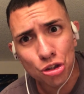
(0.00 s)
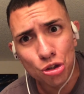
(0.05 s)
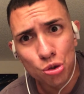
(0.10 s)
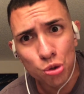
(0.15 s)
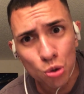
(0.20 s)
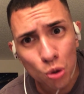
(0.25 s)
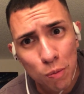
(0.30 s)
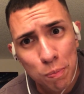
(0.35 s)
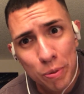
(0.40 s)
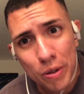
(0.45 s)

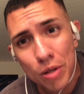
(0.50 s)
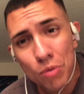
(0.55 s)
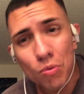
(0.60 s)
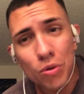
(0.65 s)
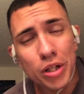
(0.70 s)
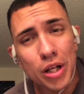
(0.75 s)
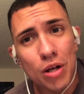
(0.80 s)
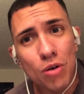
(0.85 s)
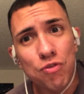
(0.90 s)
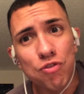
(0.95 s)
grouping
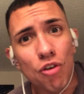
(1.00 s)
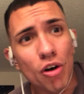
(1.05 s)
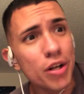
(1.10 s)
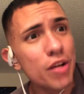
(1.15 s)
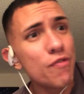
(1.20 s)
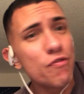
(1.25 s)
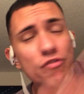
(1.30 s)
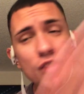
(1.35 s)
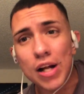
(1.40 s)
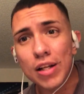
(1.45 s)
when they
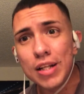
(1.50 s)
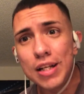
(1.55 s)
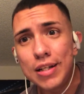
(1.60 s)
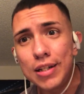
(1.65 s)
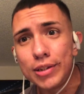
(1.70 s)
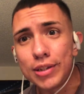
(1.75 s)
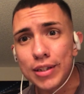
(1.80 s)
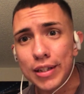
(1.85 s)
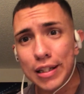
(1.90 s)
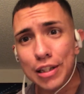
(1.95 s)
fucking fell in
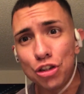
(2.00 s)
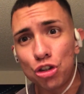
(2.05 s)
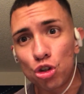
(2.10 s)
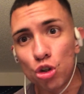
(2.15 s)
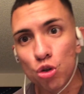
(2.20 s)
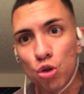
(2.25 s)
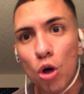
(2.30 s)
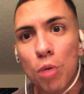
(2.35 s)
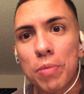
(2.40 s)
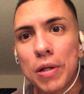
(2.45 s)
into
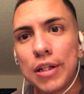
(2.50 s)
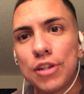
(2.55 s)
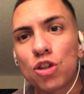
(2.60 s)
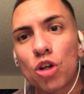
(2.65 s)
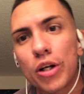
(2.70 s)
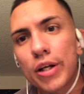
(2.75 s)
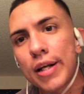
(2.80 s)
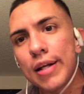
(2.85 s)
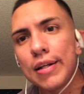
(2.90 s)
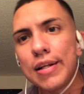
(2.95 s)
Eastern Europe and they
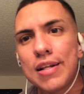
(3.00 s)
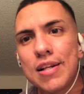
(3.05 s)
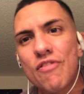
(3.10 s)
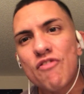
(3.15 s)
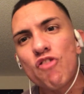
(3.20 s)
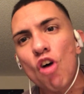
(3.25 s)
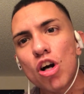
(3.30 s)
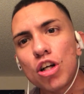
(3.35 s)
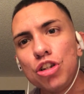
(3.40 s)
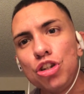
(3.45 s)
started killing
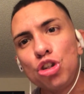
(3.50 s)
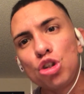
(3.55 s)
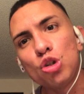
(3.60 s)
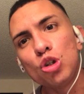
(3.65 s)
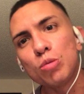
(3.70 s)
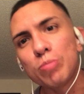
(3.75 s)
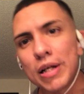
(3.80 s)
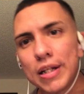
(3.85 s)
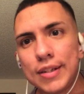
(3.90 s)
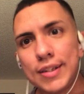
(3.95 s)
fucking
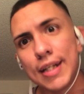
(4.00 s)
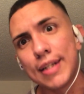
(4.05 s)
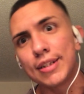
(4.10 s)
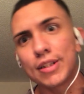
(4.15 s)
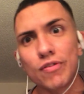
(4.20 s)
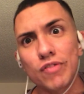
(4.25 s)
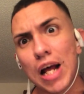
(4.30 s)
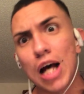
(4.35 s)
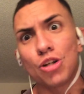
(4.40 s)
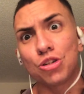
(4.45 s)
Jews by the tens
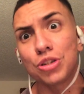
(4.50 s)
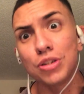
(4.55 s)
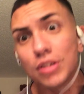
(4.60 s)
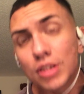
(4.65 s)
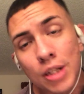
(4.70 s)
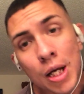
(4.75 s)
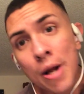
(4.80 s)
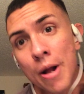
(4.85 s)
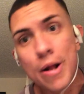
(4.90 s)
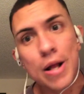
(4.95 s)
of
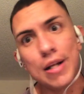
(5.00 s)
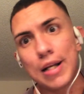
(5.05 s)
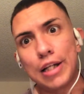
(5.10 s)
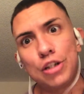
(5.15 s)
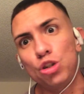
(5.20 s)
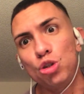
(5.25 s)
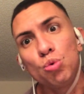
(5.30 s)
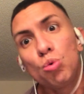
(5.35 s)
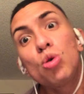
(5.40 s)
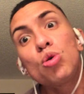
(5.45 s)
thousands in
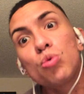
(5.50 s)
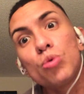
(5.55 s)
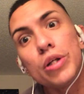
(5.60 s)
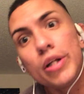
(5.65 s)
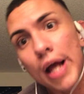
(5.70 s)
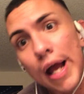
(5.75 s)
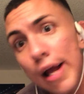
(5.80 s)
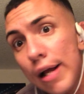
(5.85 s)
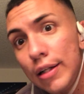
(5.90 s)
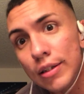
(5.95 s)
like two or
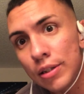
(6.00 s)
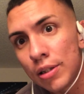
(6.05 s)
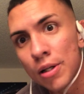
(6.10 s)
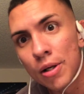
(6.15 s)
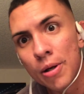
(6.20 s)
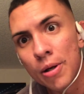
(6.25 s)
three days.